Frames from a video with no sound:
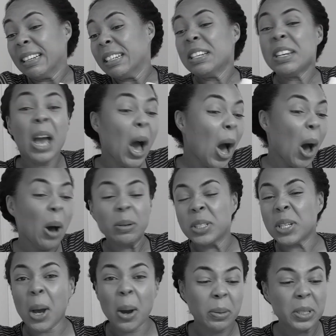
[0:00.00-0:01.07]
no,
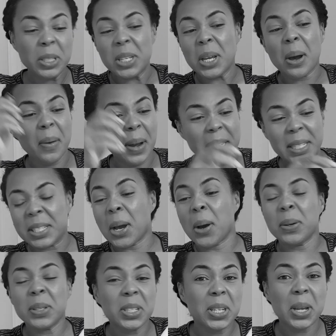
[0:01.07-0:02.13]
don't do it,
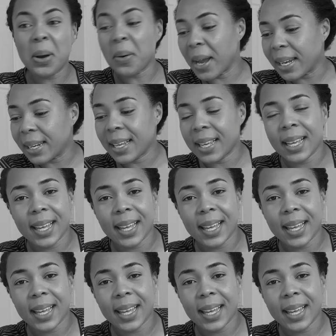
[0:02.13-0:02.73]
don't do it.